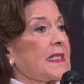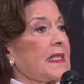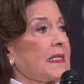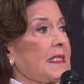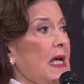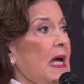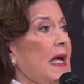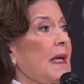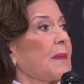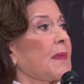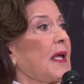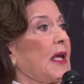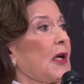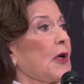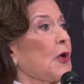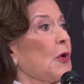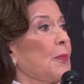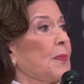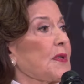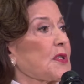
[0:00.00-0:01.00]
time,
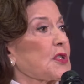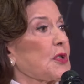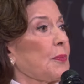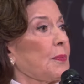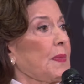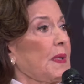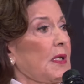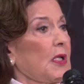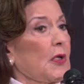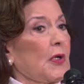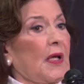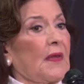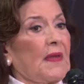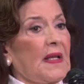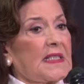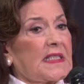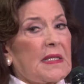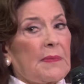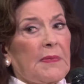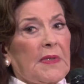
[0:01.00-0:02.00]
Carol Bishop Miller, and
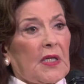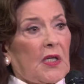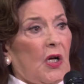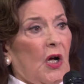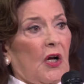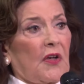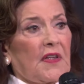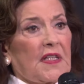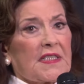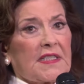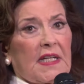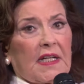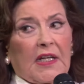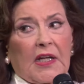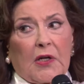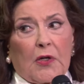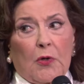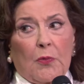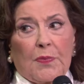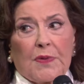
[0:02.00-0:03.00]
they sent me a card that said
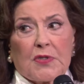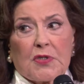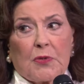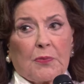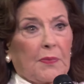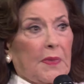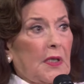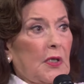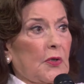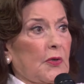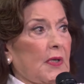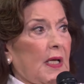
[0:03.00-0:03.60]
Carol Bishop Miller,